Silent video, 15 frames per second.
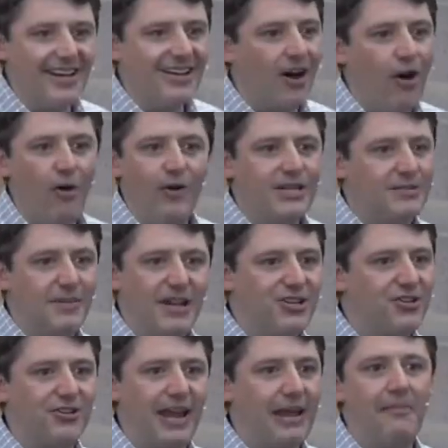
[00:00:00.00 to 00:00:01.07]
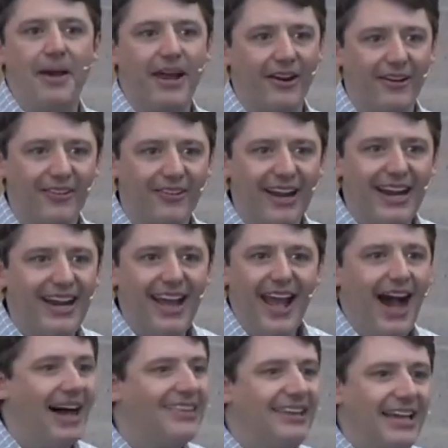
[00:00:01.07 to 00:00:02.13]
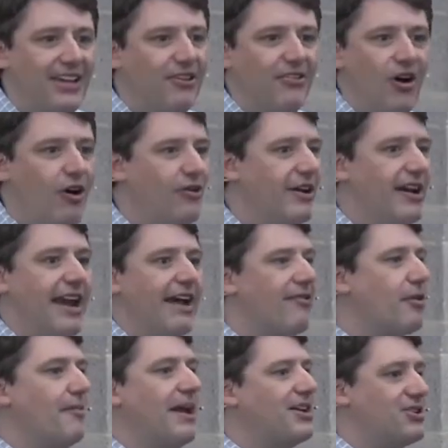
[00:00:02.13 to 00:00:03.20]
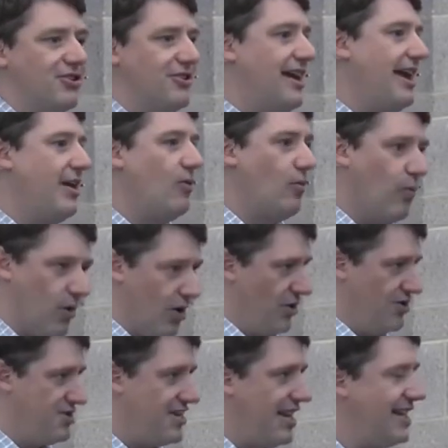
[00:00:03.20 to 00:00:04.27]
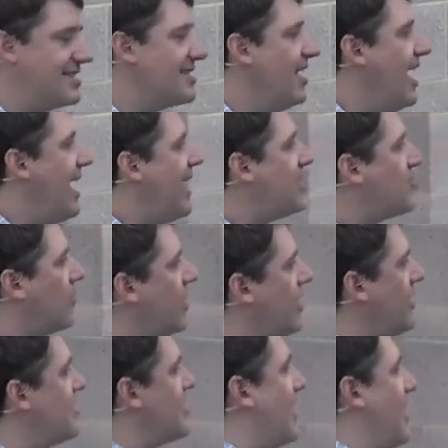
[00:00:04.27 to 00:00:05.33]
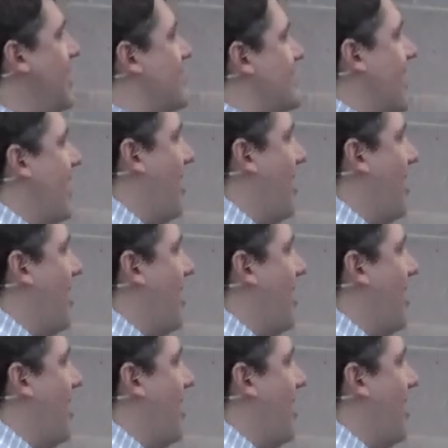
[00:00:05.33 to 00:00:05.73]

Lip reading: always makes your day better, right? A thank you note never makes your day worse. It's one of these things that